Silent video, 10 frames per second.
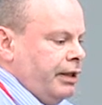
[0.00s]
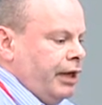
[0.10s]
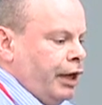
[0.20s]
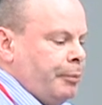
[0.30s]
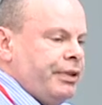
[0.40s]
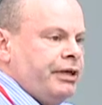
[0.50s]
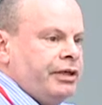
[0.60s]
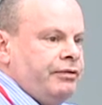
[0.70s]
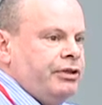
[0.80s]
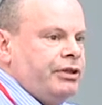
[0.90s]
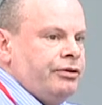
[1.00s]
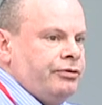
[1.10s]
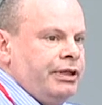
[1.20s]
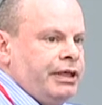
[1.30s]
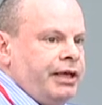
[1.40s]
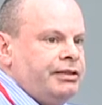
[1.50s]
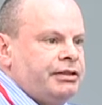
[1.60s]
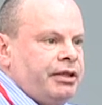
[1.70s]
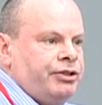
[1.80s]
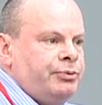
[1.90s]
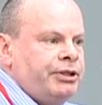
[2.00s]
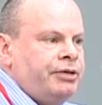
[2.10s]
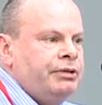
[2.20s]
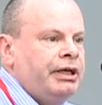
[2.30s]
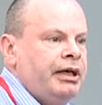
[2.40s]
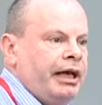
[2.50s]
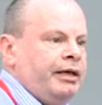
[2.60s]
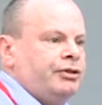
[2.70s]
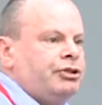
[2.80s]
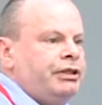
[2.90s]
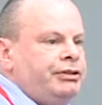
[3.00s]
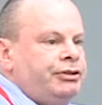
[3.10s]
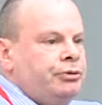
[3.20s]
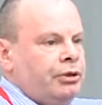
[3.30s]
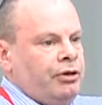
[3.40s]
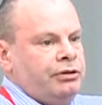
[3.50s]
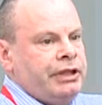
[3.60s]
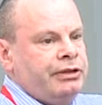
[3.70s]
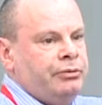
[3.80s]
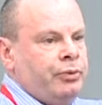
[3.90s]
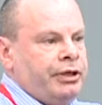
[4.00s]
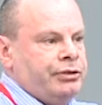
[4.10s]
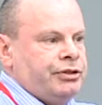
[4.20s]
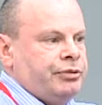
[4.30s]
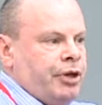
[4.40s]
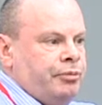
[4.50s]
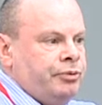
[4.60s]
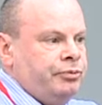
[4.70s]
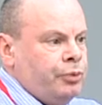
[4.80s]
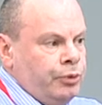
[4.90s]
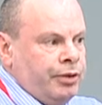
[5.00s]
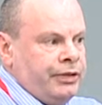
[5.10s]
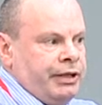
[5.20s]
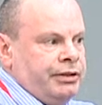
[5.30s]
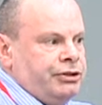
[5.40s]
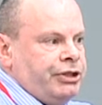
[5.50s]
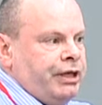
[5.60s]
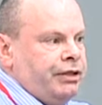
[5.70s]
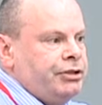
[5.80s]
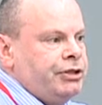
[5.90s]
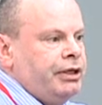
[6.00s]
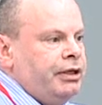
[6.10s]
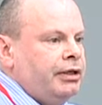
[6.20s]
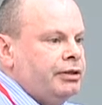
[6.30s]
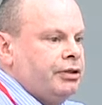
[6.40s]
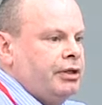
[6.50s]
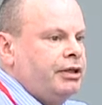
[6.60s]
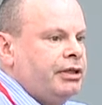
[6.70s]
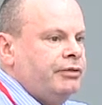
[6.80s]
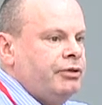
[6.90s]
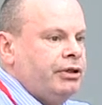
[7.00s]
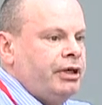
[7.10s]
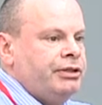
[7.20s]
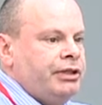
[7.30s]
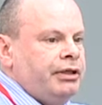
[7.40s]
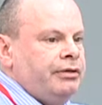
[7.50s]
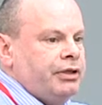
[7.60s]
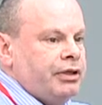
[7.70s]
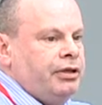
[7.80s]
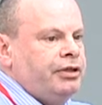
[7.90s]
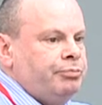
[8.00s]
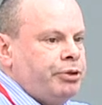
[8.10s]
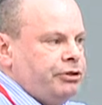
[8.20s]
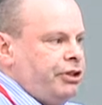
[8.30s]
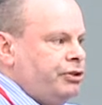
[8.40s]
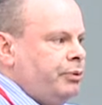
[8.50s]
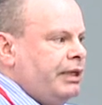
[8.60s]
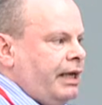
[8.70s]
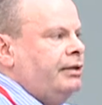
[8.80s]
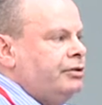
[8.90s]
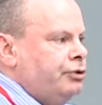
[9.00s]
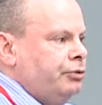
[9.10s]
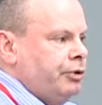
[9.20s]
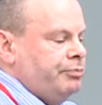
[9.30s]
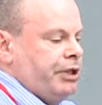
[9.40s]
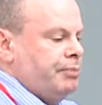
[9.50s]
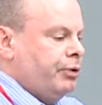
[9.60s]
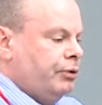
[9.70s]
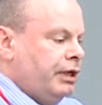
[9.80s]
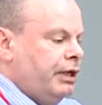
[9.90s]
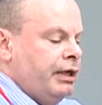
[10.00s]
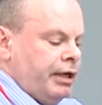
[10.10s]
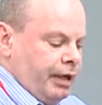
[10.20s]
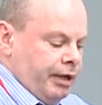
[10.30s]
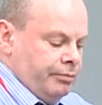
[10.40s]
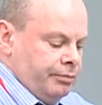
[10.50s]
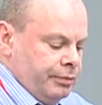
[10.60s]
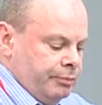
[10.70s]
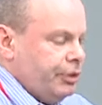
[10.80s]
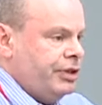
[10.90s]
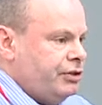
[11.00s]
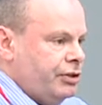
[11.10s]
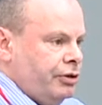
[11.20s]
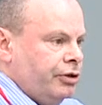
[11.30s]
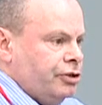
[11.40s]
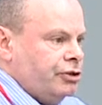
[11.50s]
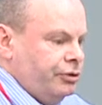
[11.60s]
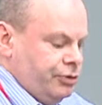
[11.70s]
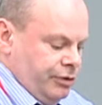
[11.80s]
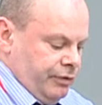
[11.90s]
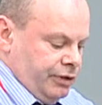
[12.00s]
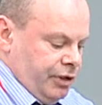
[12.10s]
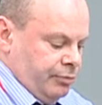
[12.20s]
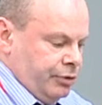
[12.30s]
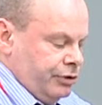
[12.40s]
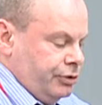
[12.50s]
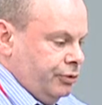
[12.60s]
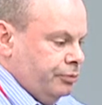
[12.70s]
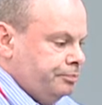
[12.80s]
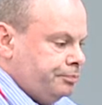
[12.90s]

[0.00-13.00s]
Then I'll give you 3 case studies. We don't actually do a lot down in Wales at the moment, and we want that to change. So I'd like to give you an idea of the kind of projects that we can do with people, but these are not exclusive examples at all.